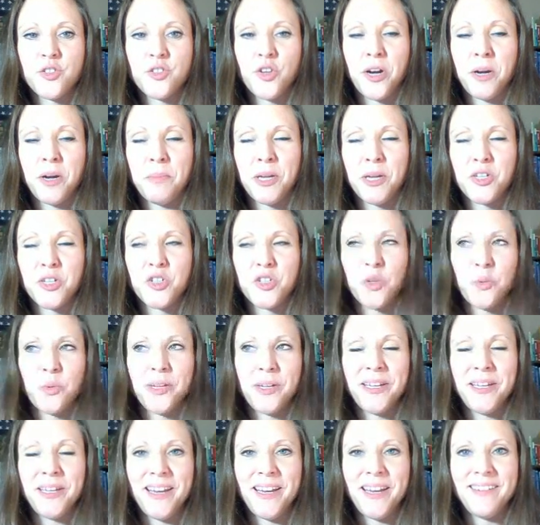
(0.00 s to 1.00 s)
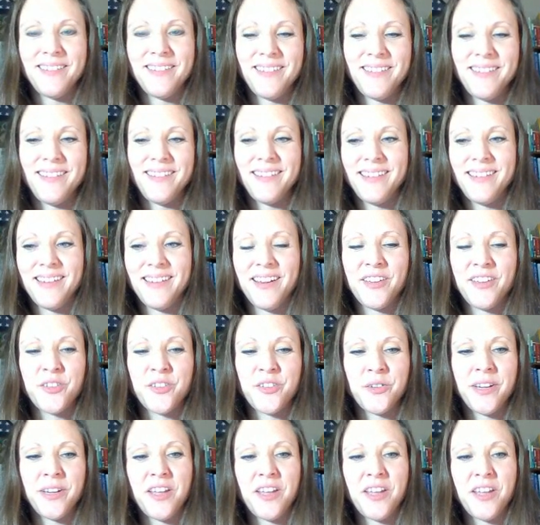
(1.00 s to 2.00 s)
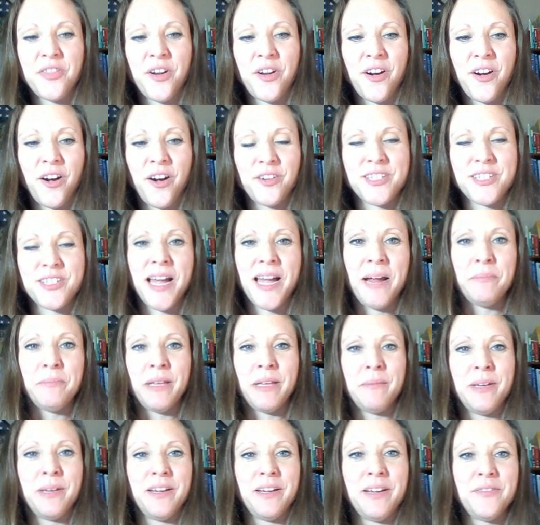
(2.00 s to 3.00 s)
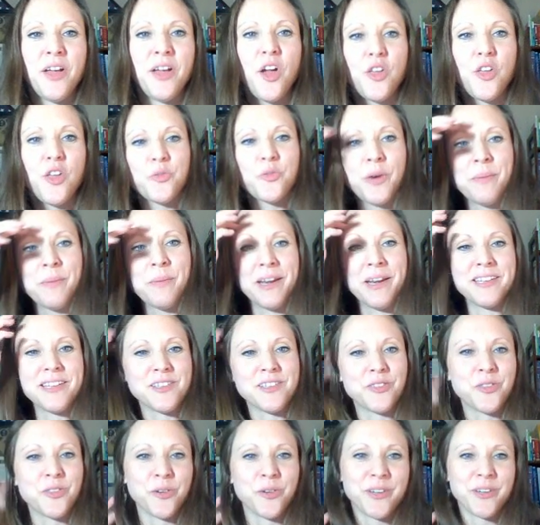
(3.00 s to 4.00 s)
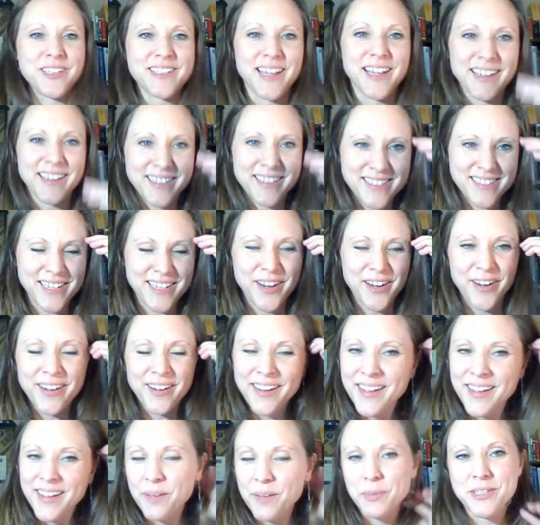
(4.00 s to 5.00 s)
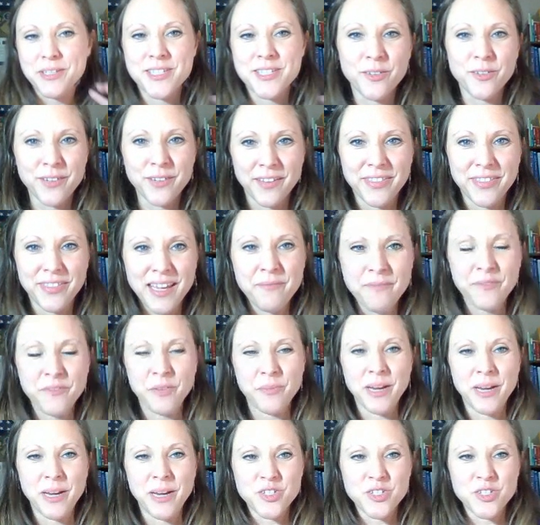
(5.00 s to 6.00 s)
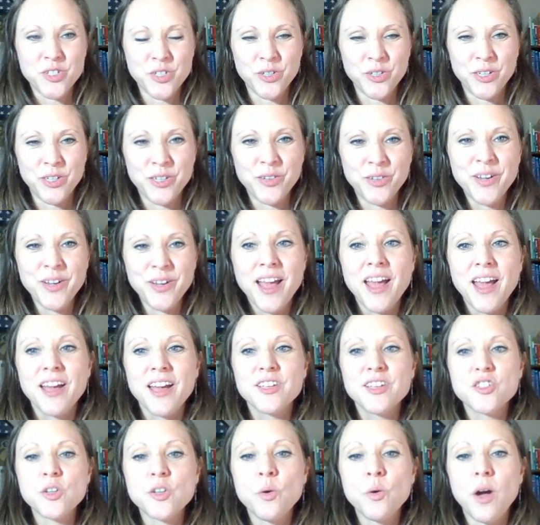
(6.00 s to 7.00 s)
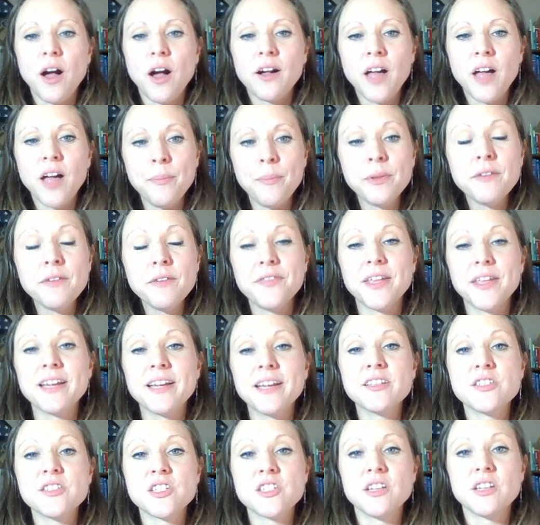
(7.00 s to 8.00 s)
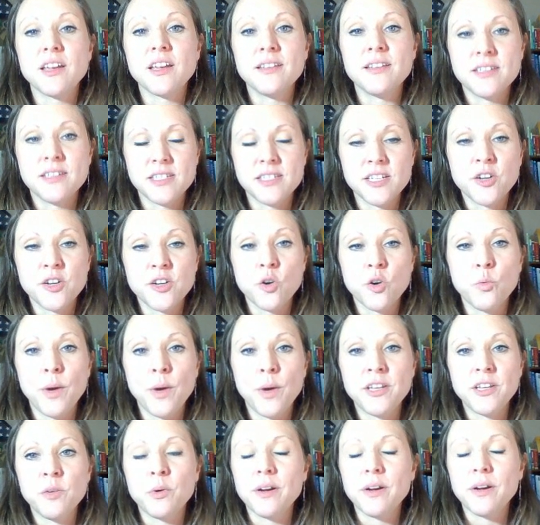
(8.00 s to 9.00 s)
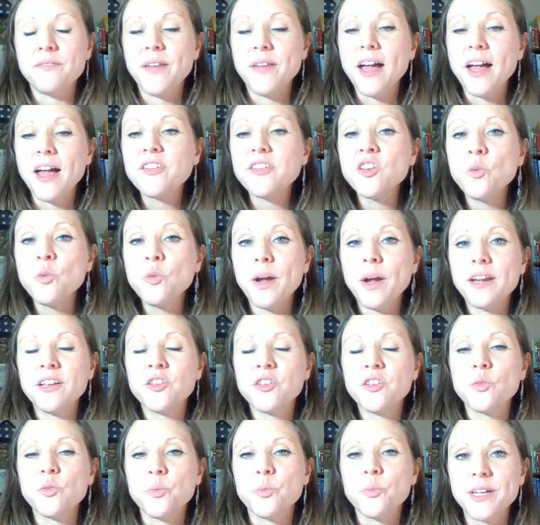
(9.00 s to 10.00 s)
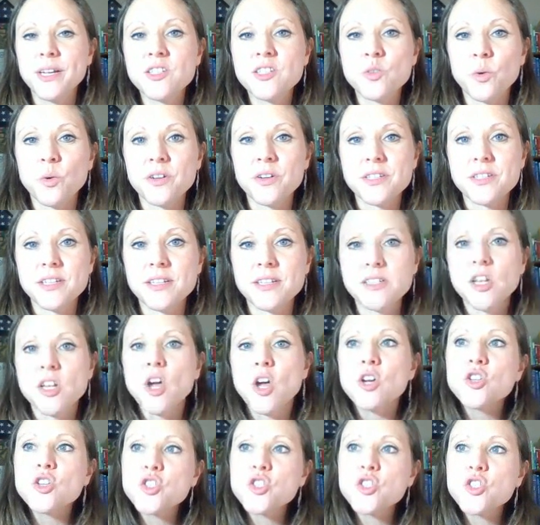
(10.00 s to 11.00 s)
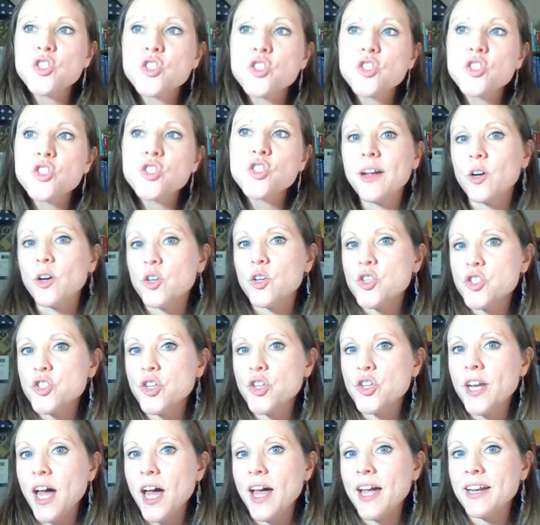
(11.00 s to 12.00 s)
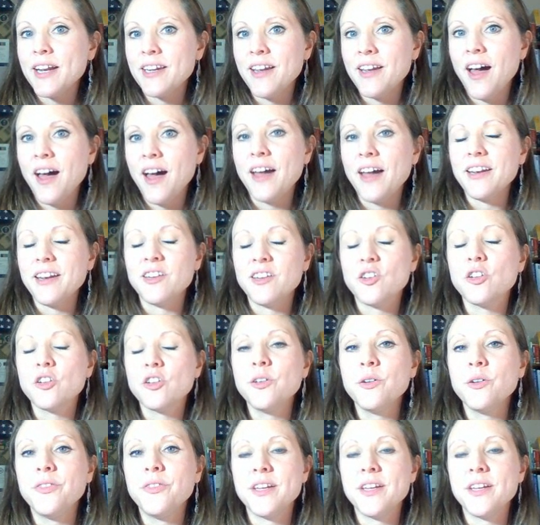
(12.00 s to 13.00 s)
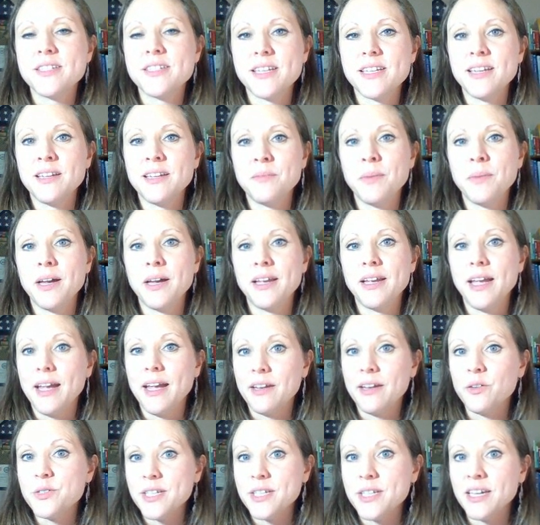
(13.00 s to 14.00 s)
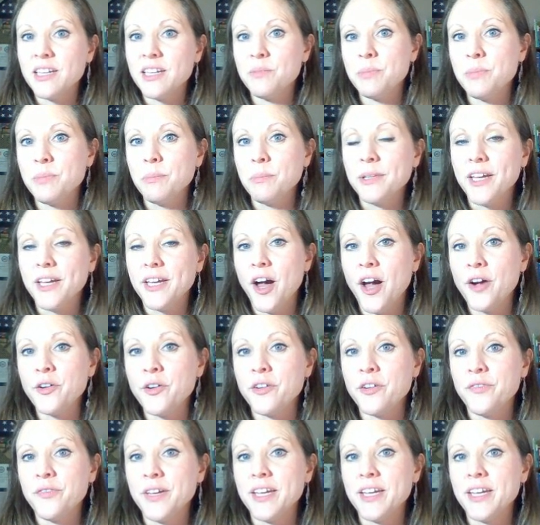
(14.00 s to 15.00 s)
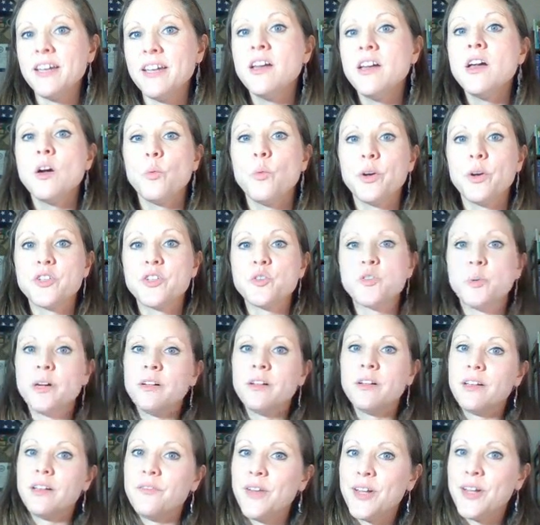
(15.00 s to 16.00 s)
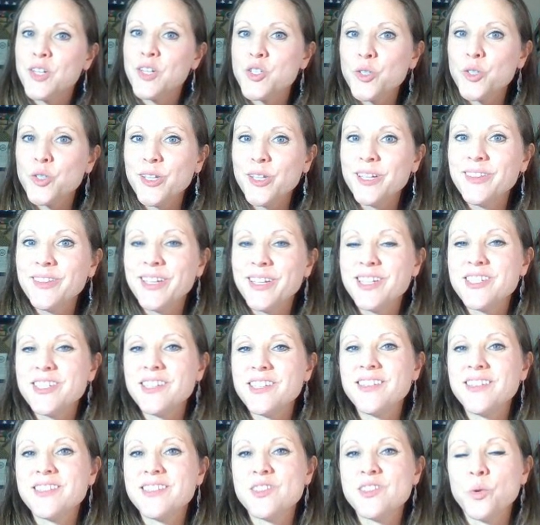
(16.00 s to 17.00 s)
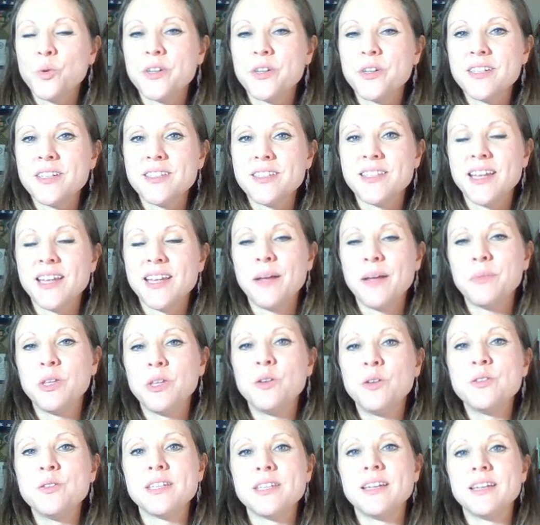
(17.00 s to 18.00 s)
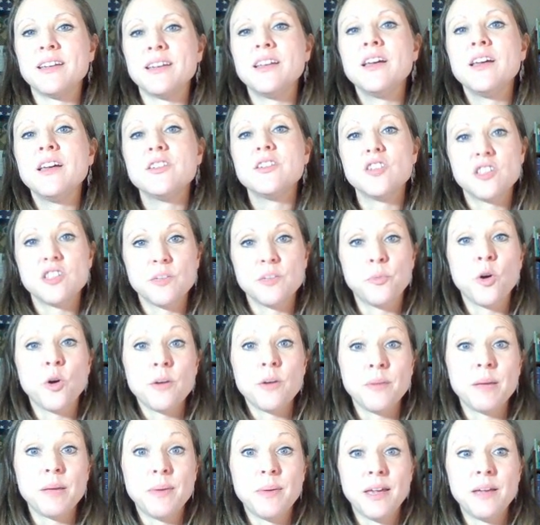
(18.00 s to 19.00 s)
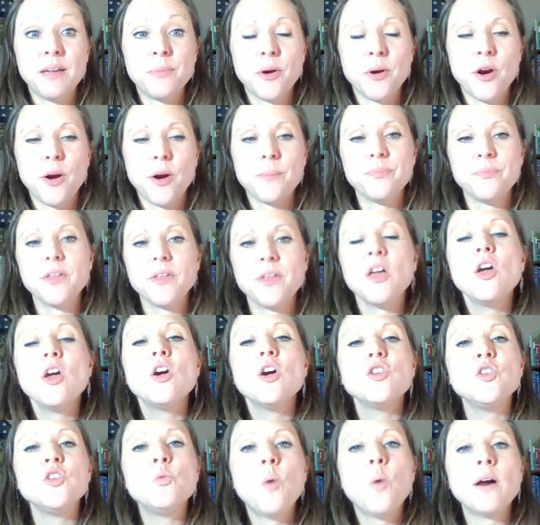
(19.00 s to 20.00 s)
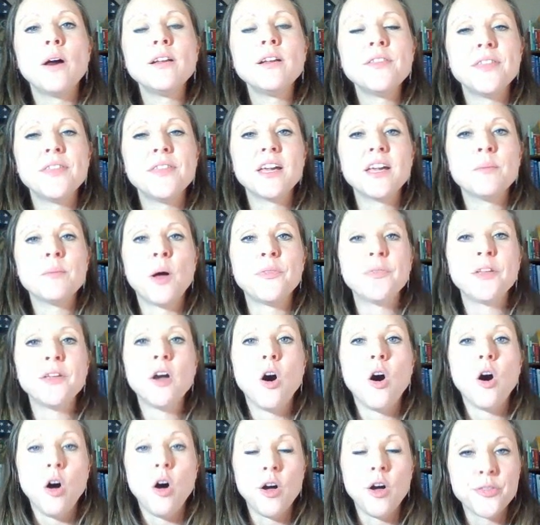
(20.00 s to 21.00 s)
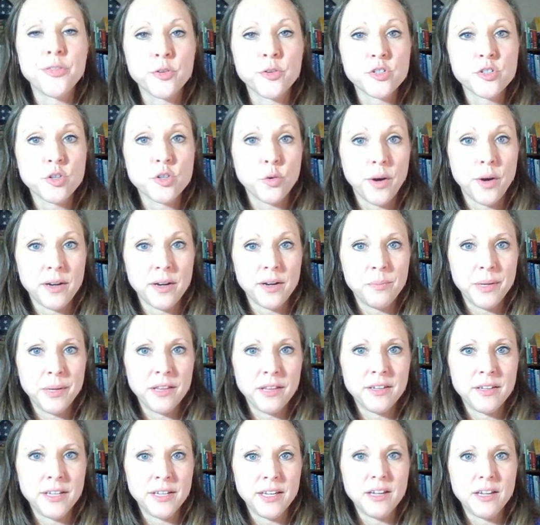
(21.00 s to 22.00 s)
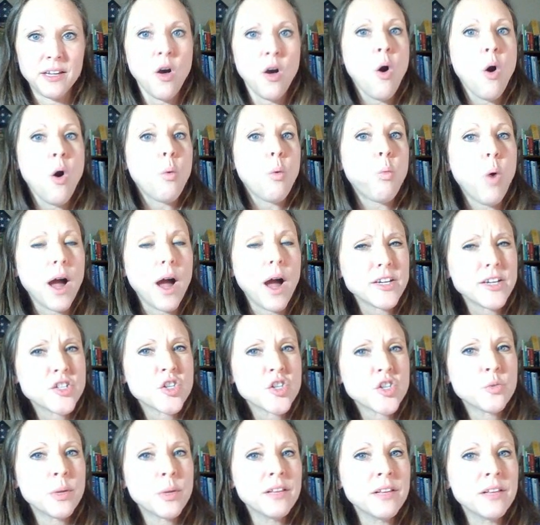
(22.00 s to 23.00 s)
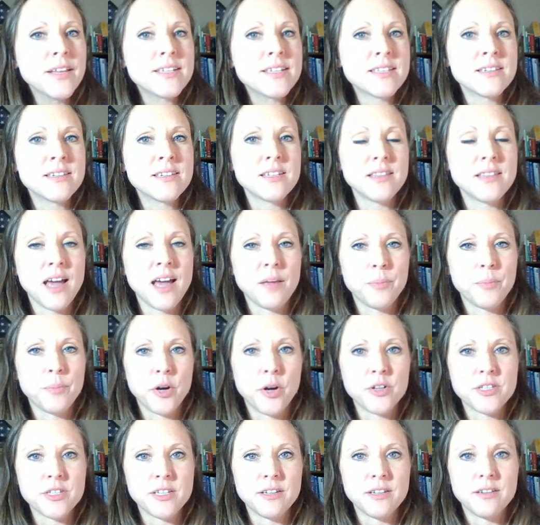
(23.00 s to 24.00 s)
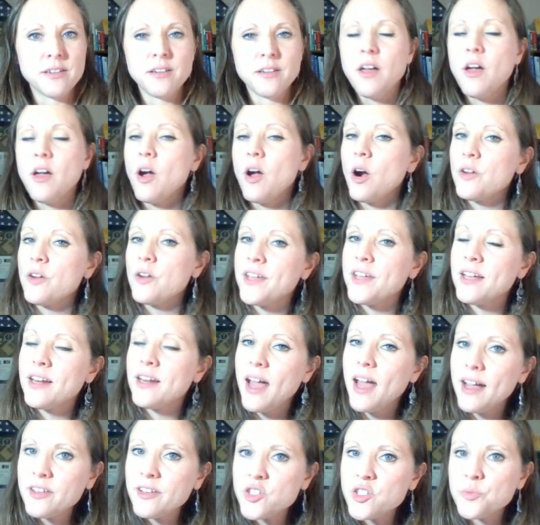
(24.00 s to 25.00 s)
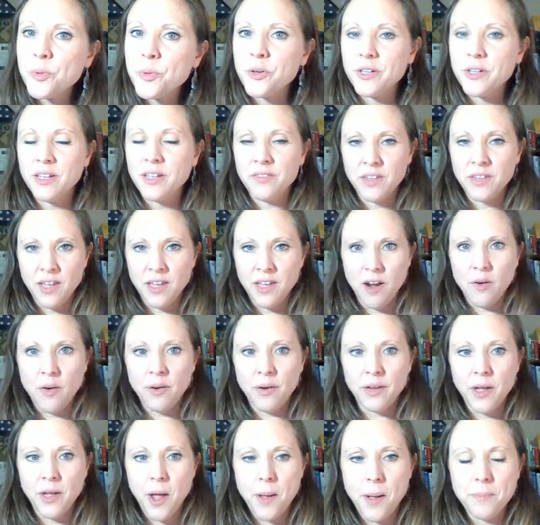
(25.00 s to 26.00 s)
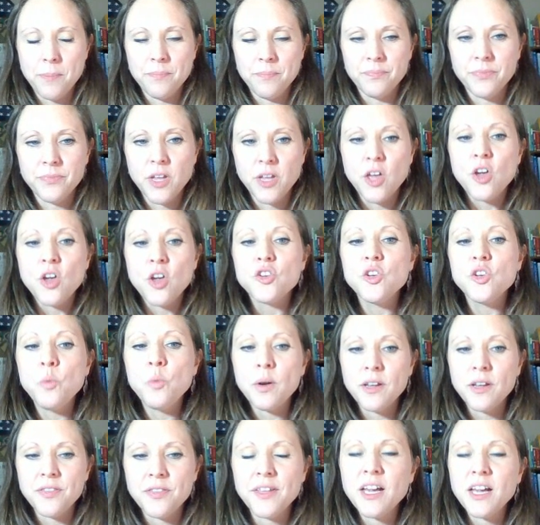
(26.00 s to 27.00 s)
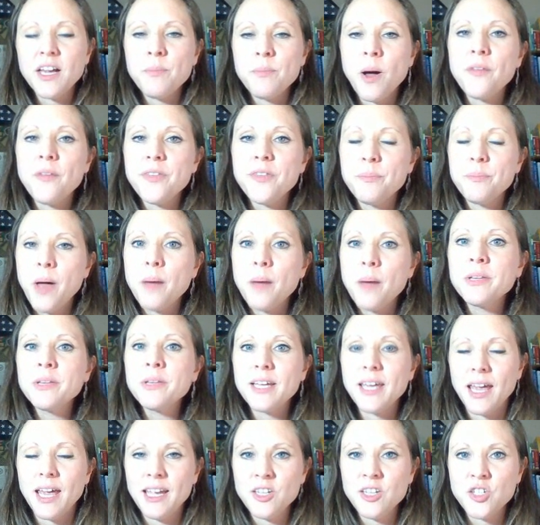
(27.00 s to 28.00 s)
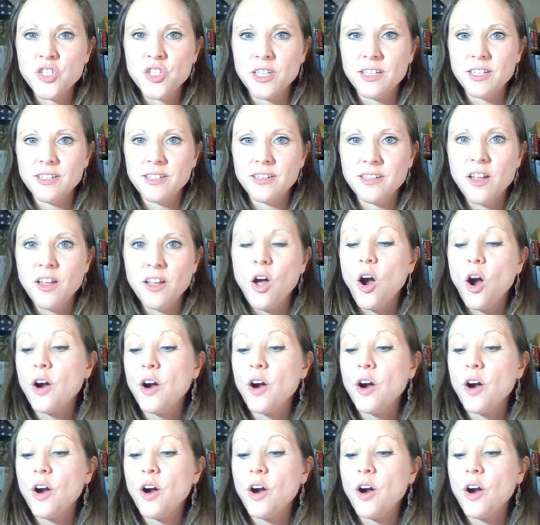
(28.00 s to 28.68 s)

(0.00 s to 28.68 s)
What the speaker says: Trying to make sure we get underneath our time limit of 3 minutes and 30 seconds here, but still get the information to you. So a couple of things to consider when you are evaluating your resources. Should I or should I not include this in my annotated bibliography, which will eventually lead to the sources that I'm using to support my paper? You want to think about the author's credibility. Why should we listen to that person? Are they an expert in the area? You want to think about the publication.